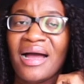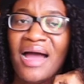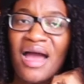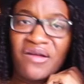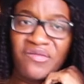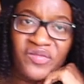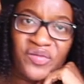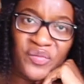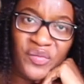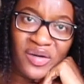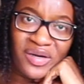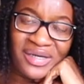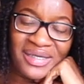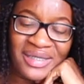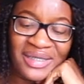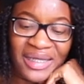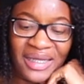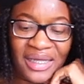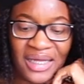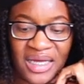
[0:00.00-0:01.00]

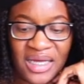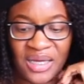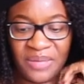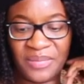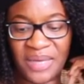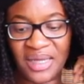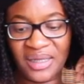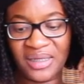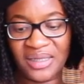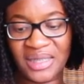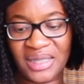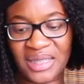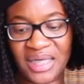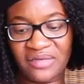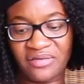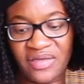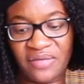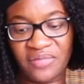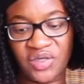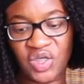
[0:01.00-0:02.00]
Afterwards, Ella
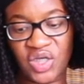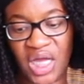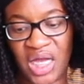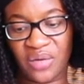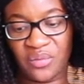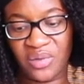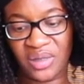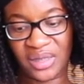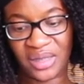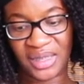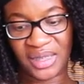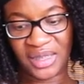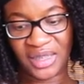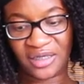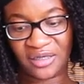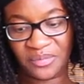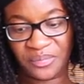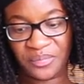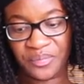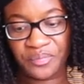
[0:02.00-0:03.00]
decides to have a chat with
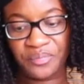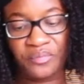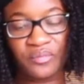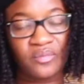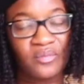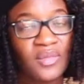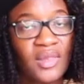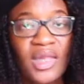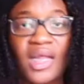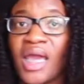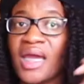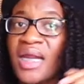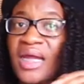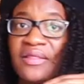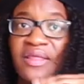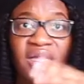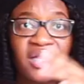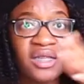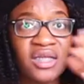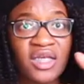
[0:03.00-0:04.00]
Leah. And I
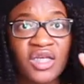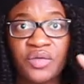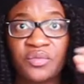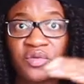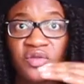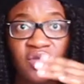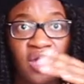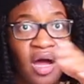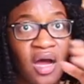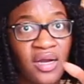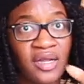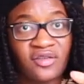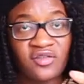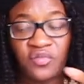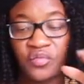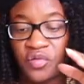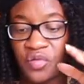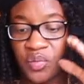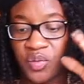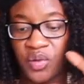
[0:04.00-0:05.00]
think Leah was
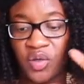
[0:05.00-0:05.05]
honest with